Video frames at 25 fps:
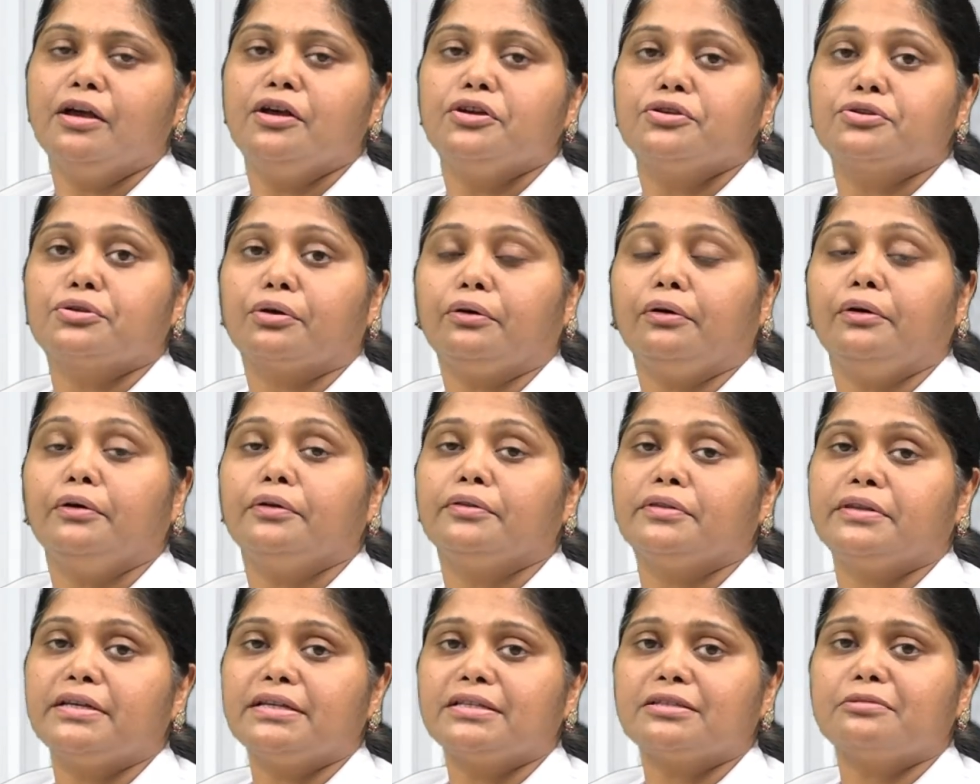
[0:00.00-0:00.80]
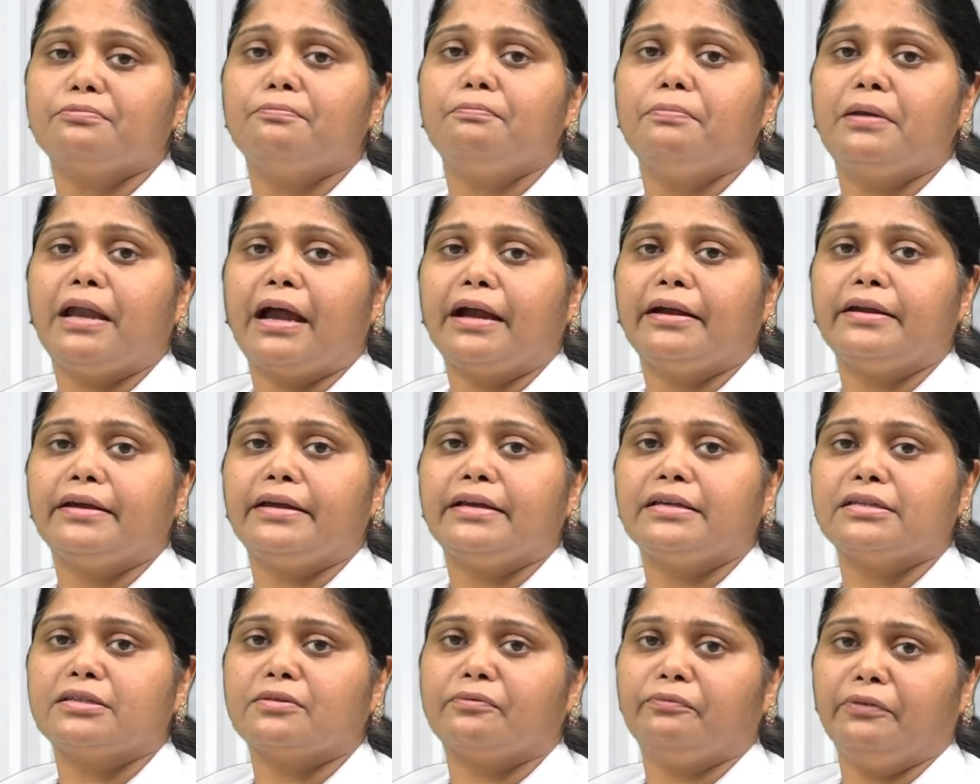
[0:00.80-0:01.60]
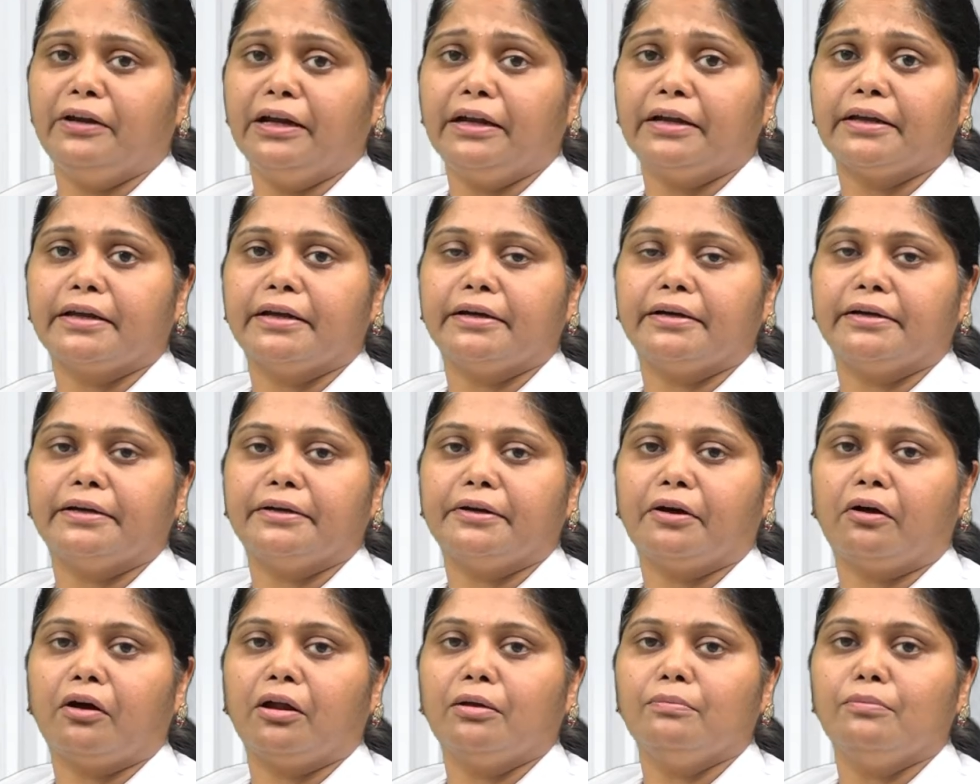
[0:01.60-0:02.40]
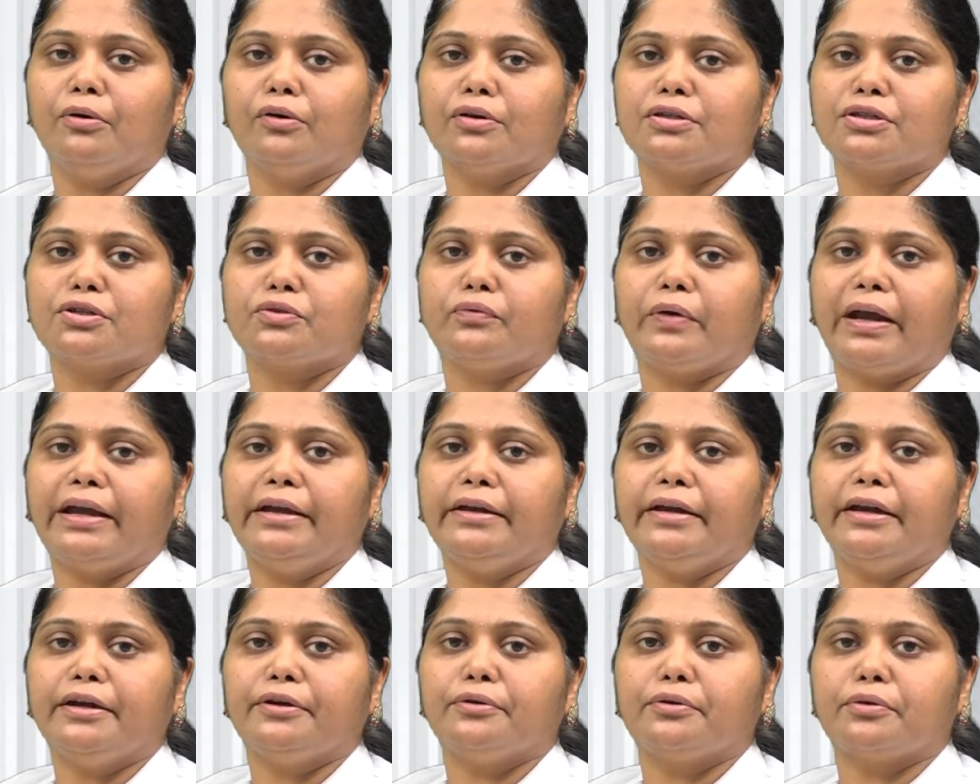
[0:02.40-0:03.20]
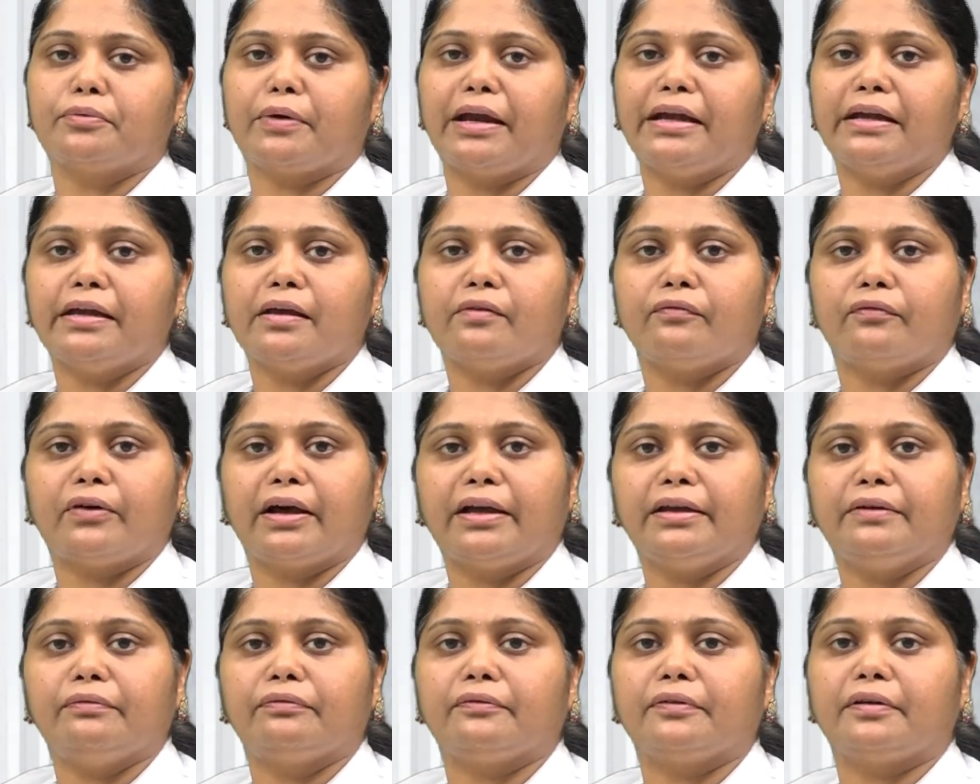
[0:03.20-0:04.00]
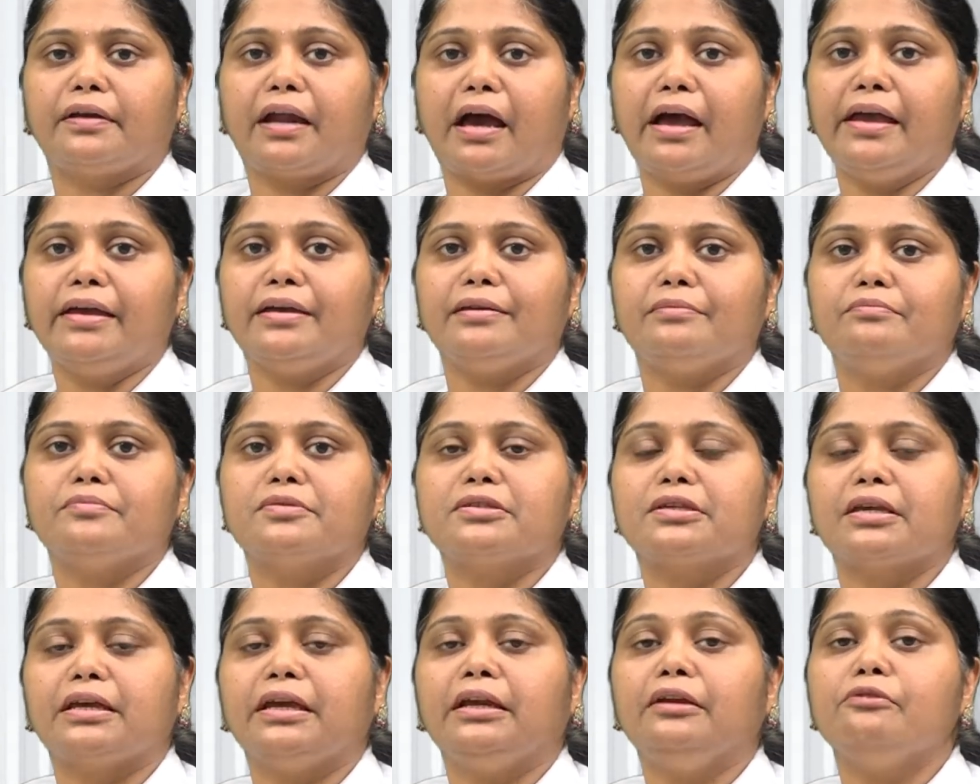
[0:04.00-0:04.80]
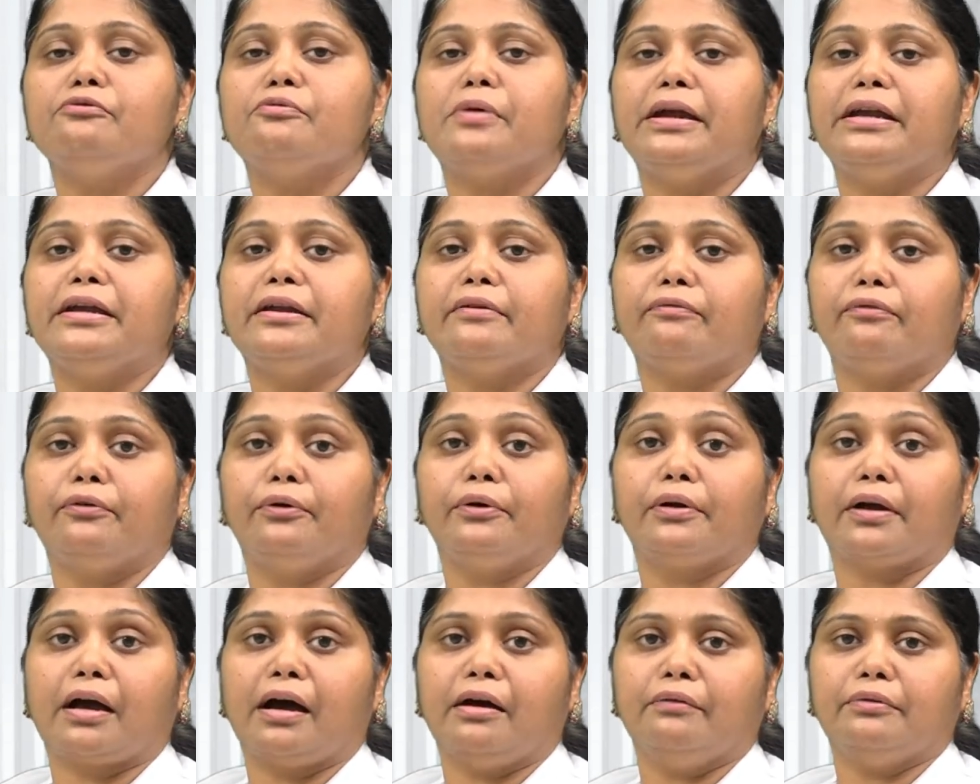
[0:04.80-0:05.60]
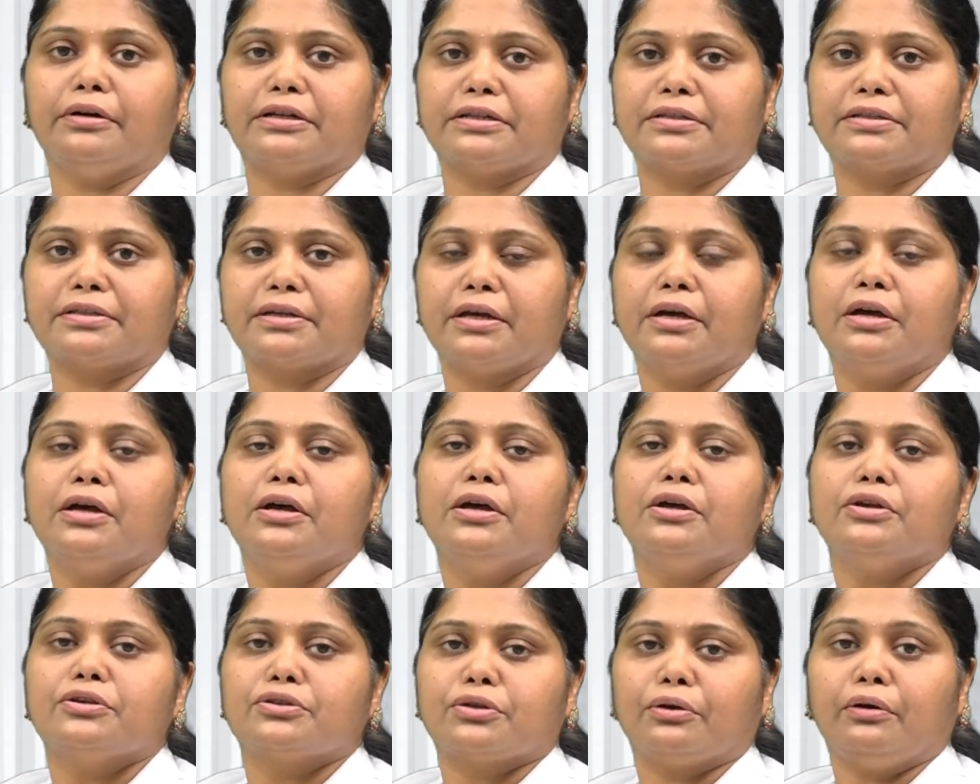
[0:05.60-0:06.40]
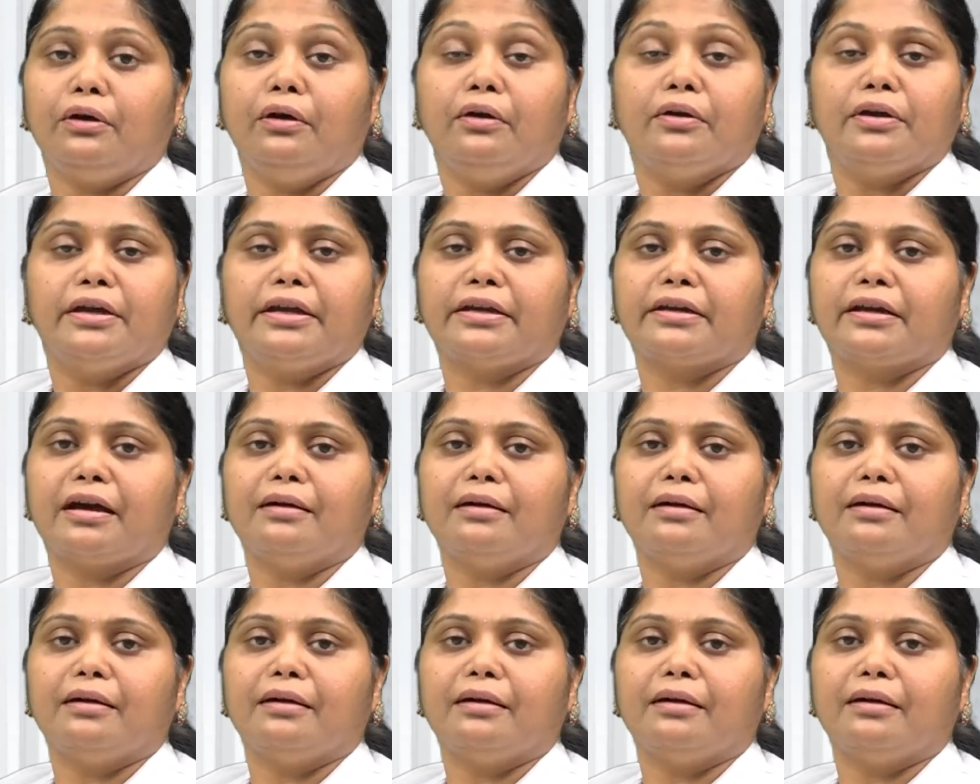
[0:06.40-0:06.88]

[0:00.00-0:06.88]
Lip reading: So this blood is filtered almost 20 to 25 times in 24 hours. So it